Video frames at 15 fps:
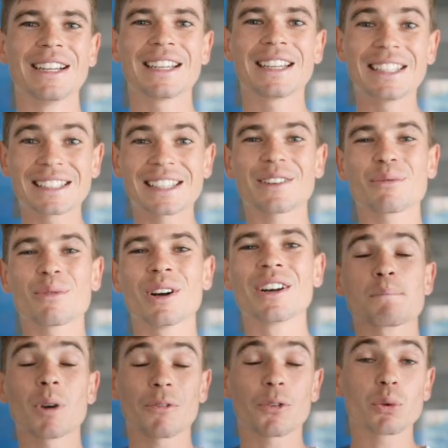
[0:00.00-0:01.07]
He's had
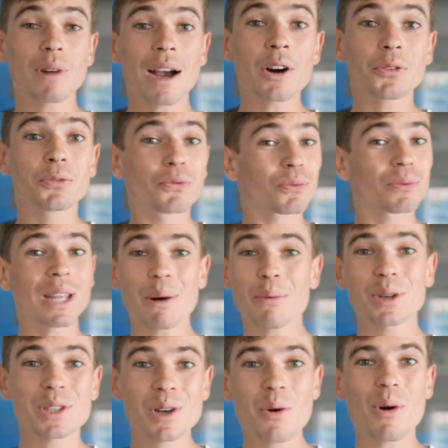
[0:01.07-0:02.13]
one. But for Ralph, that
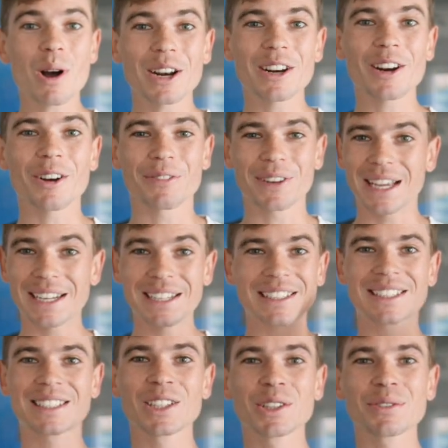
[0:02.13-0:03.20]
wasn't quite enough. He had
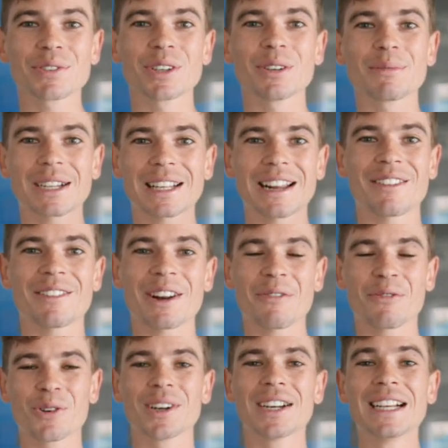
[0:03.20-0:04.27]
his silver McLaren
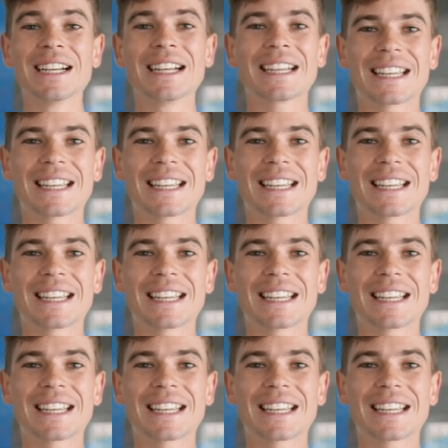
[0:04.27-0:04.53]
F1.